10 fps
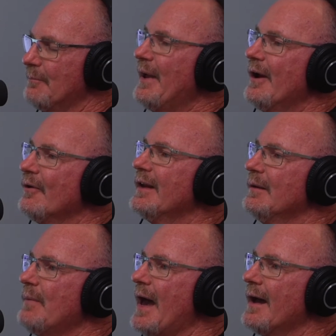not
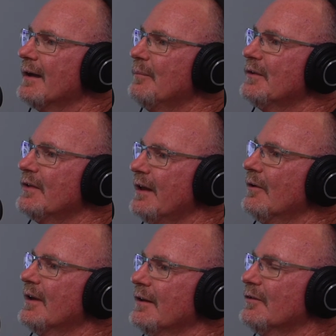parroting back, but
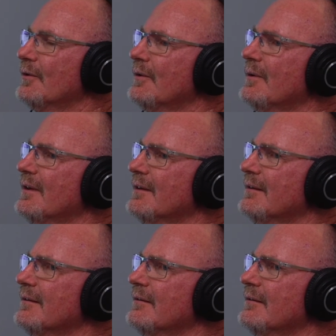saying, okay, so